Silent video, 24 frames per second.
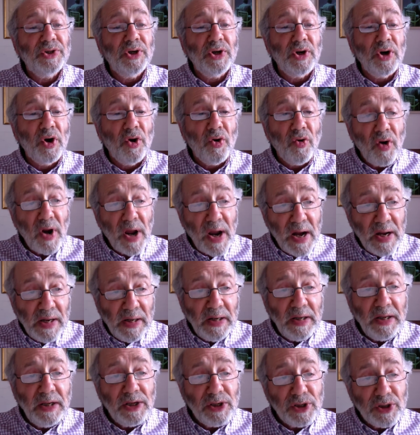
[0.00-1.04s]
the
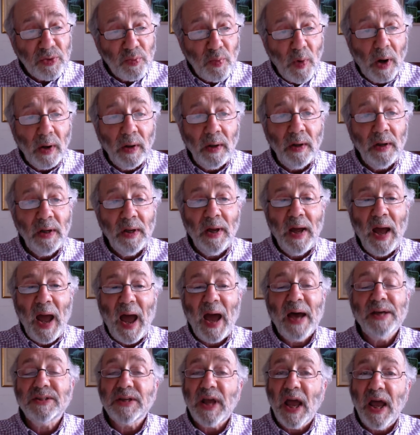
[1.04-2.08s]
greatliest one
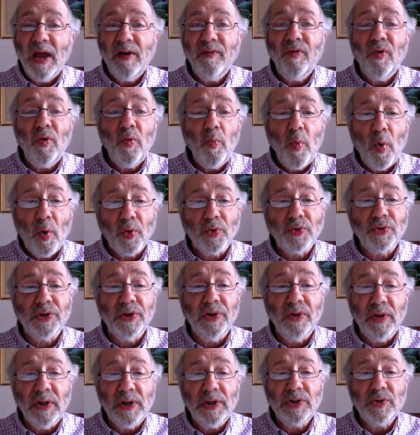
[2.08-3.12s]
as ever was
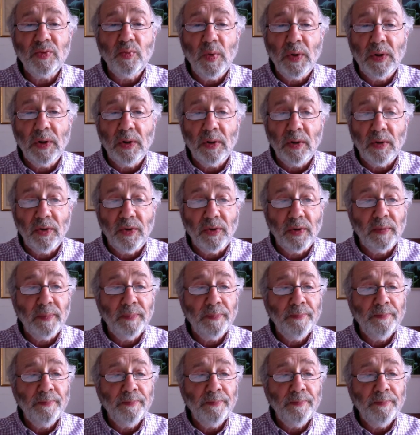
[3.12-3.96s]
in this world."